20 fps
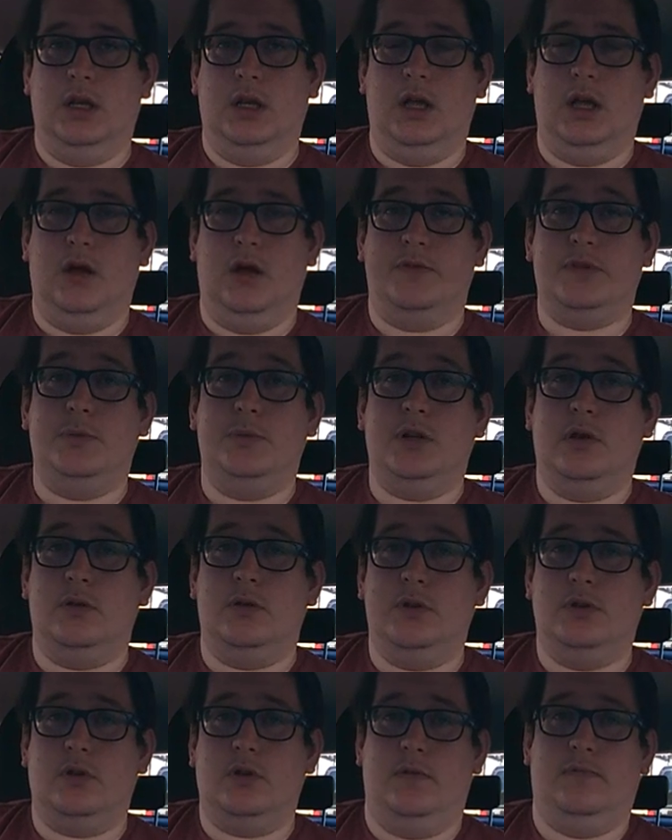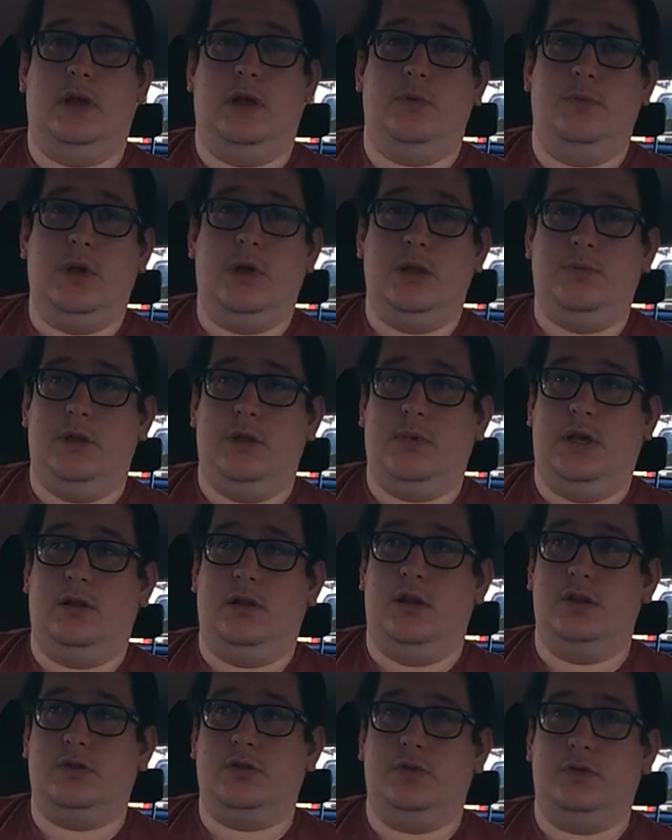Obviously, we don't want to be driving around with main beam
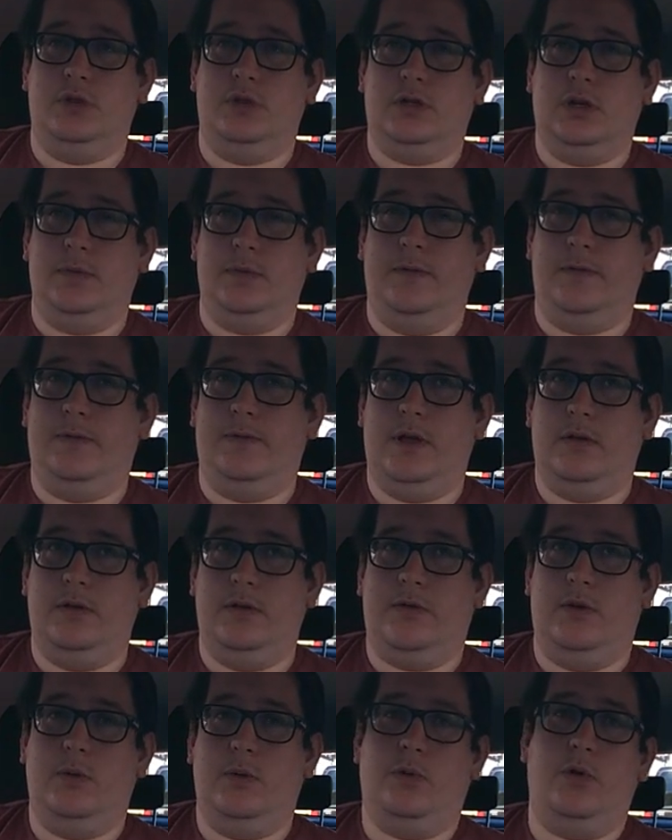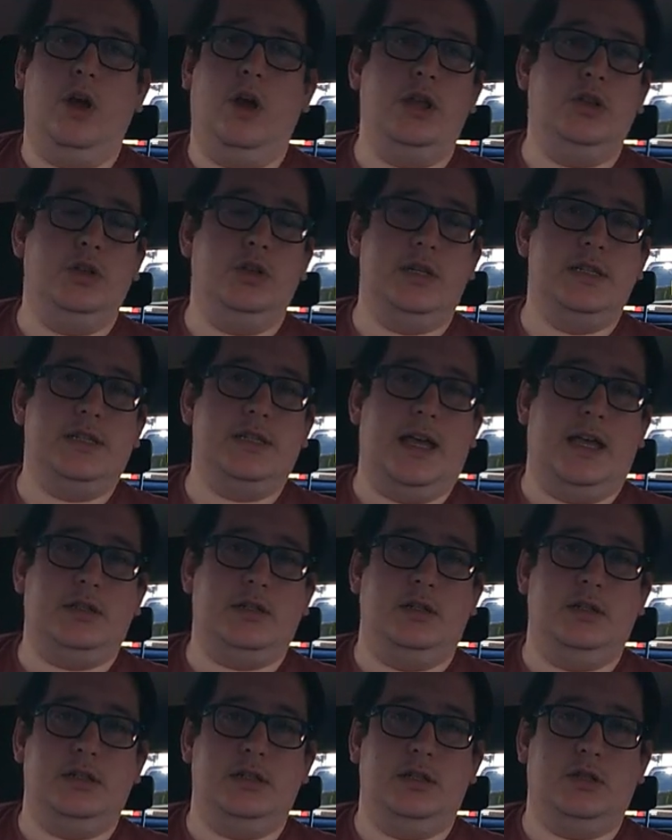headlights on all the time. They're very, very bright, and you could
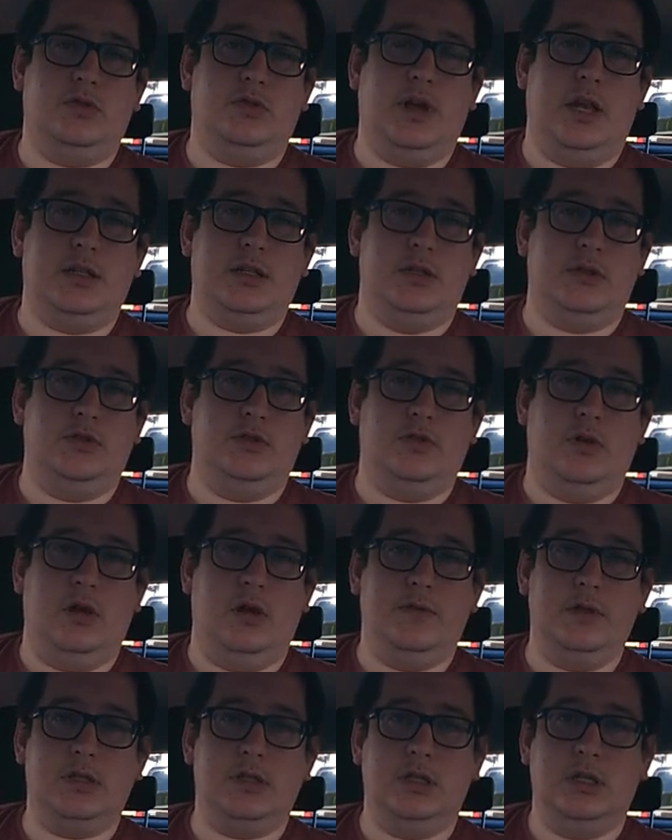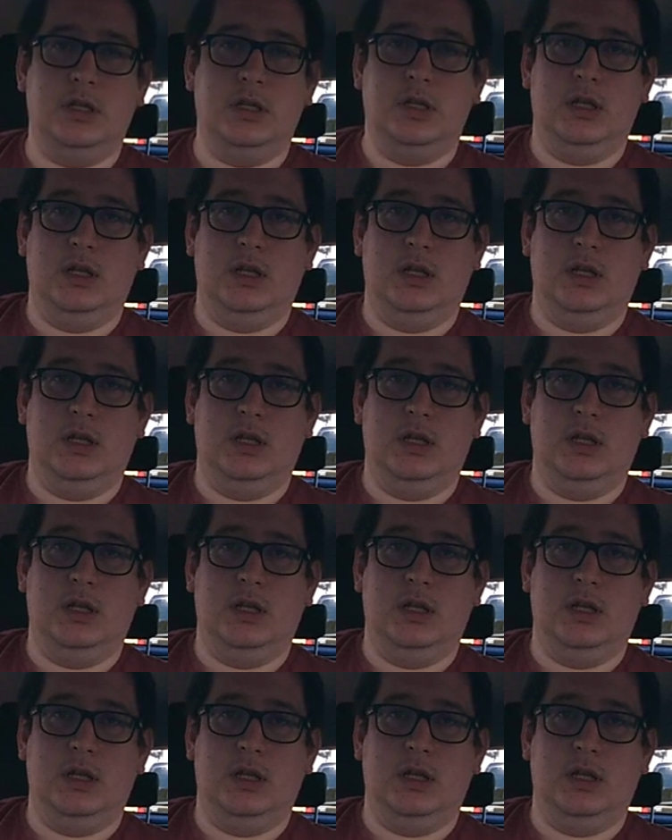dazzle and distract other drivers